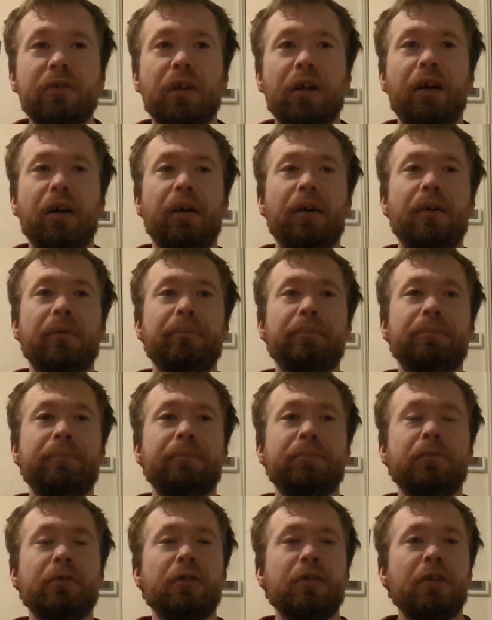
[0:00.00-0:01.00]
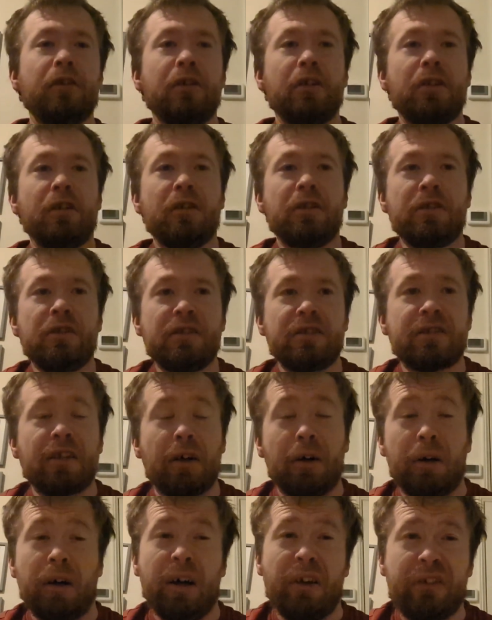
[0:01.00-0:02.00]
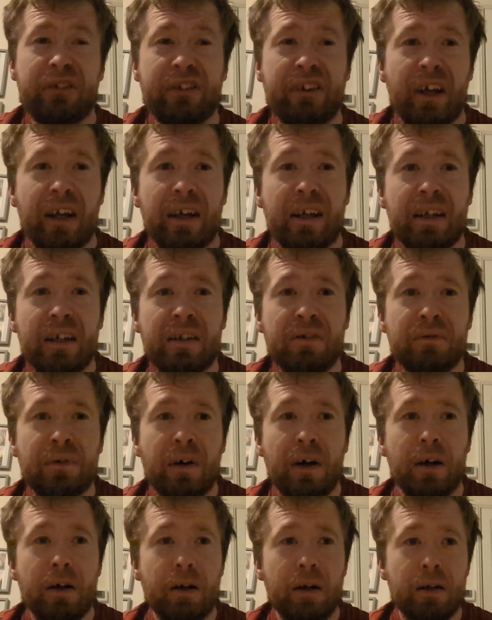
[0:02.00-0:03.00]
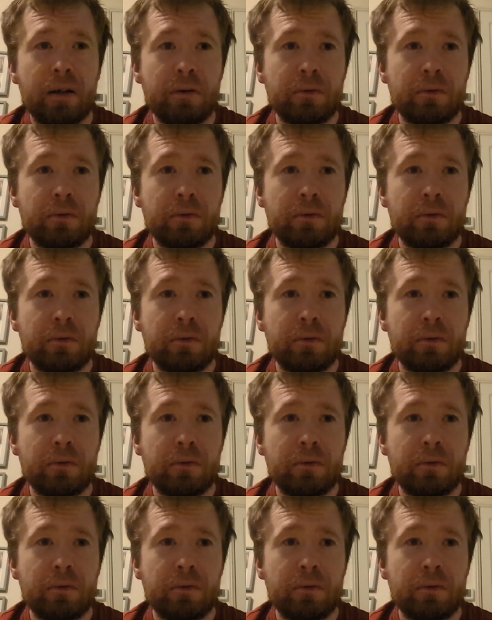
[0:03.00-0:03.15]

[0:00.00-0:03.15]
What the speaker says: So I'd say that